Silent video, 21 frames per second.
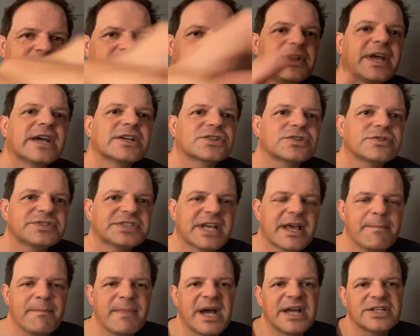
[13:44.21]
No, Nationals
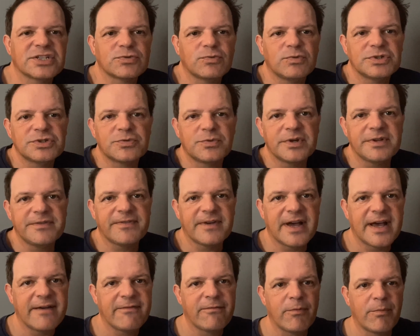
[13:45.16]
at minus
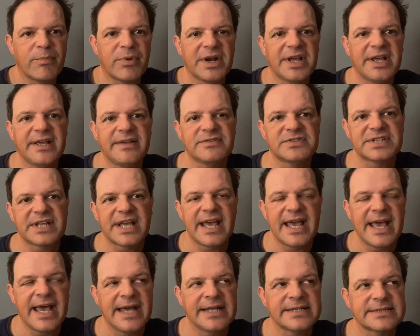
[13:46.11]
125, Braves
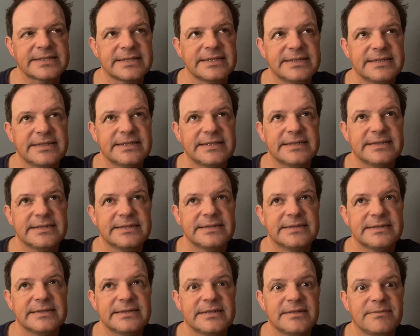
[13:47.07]
at
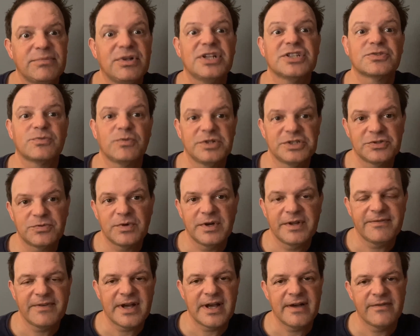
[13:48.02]
plus
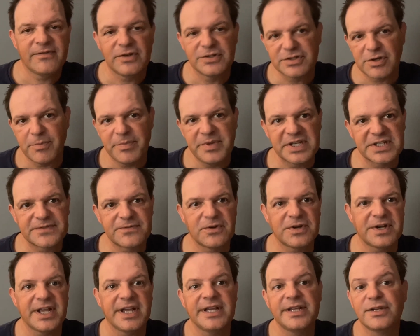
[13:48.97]
125. Those are our picks for
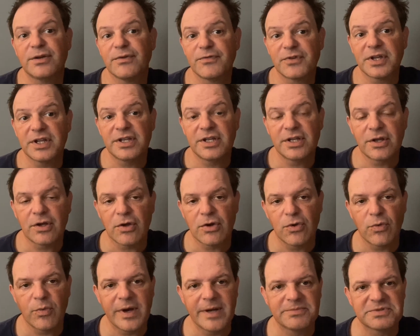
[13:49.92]
today. Don't forget, you can go to
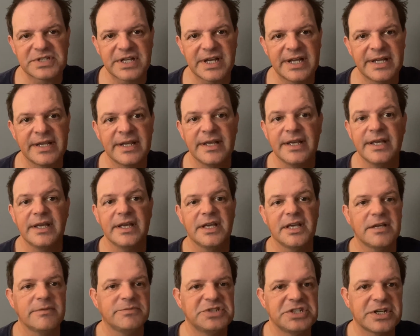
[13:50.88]
the website,
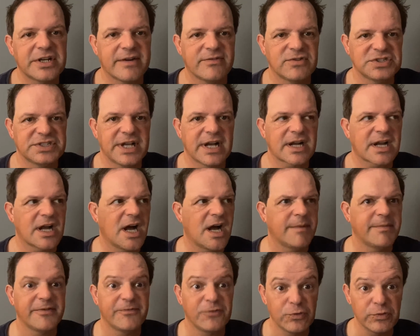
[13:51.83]

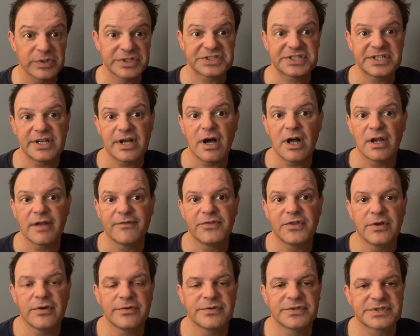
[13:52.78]
MGCovers.com, if you want to see all of
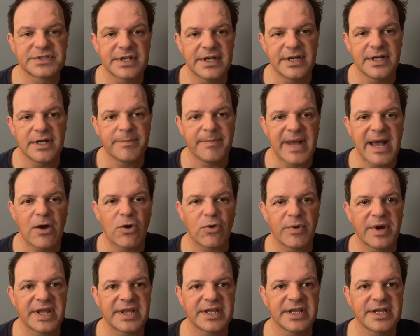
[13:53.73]
those power
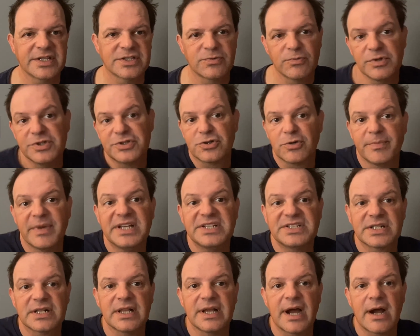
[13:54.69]
rankings, which are
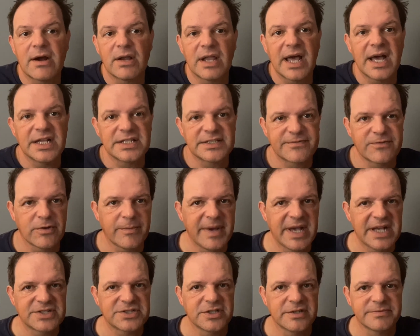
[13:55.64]
basically our lines for the
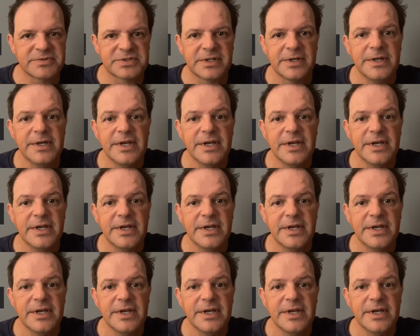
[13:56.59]
matchups.